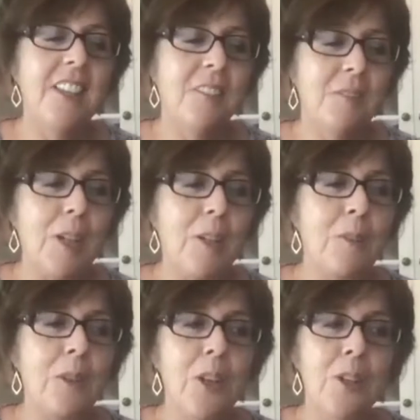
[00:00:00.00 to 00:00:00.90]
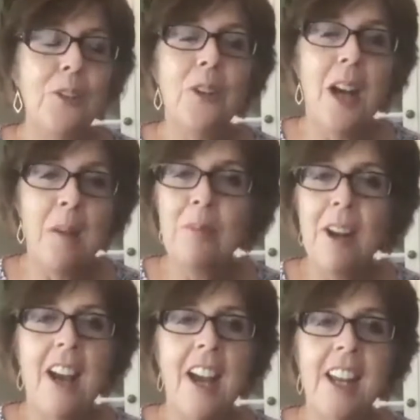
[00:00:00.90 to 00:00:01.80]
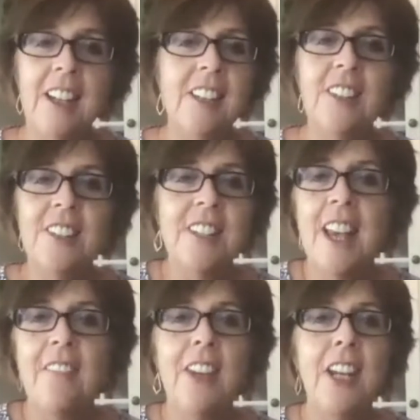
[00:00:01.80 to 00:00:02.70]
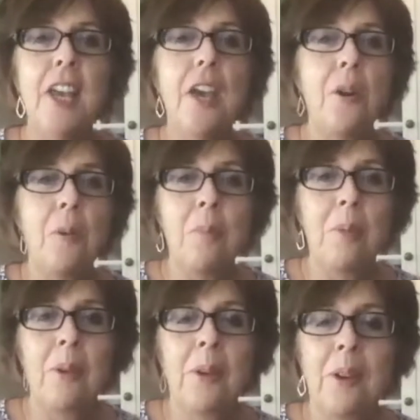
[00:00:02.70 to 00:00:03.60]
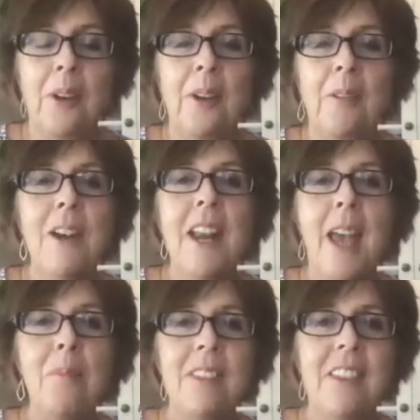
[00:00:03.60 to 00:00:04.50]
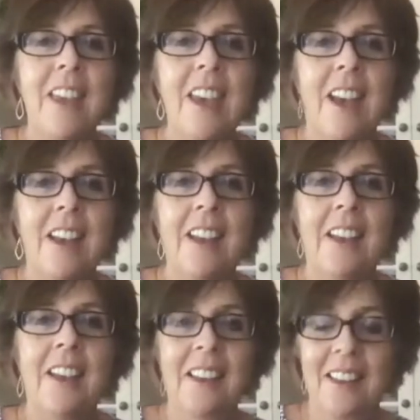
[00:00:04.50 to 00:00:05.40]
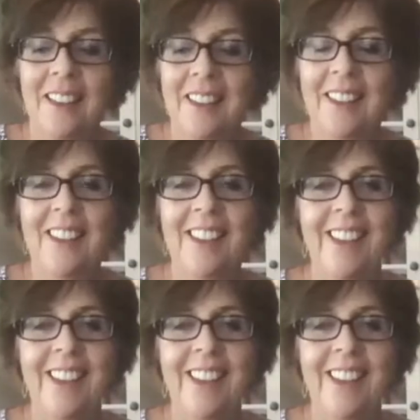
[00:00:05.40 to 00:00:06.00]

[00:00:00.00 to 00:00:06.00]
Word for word: well, your upline, you didn't have any help. What happened? Got, look